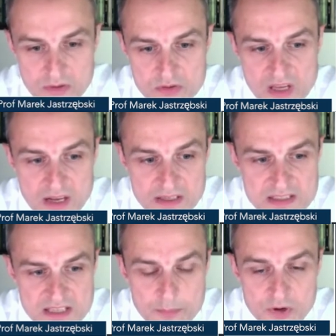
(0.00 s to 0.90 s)
And you see an
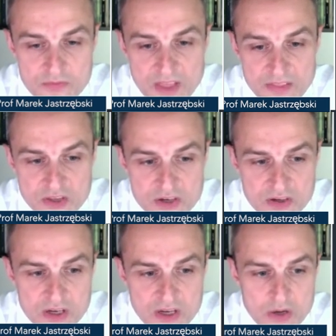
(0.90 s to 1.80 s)
example of that
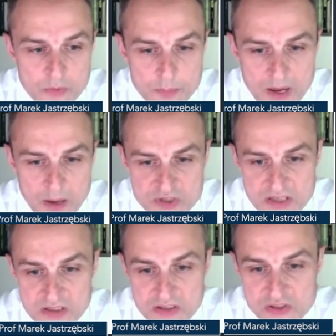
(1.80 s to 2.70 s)
here. We published
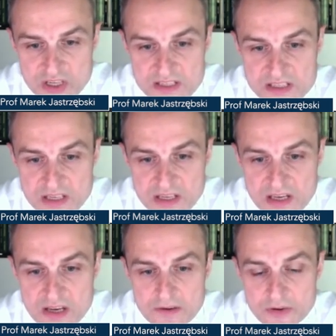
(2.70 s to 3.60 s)
that in JC.
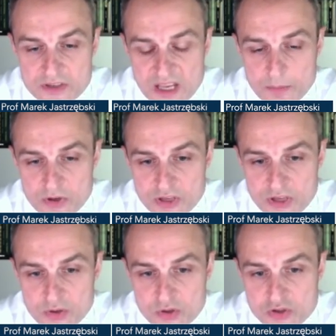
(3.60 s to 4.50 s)
For example, here
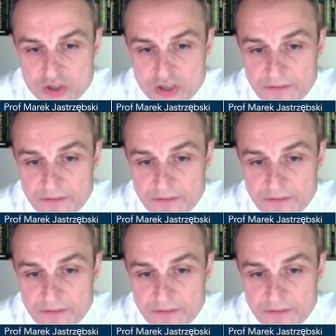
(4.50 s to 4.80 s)
you see a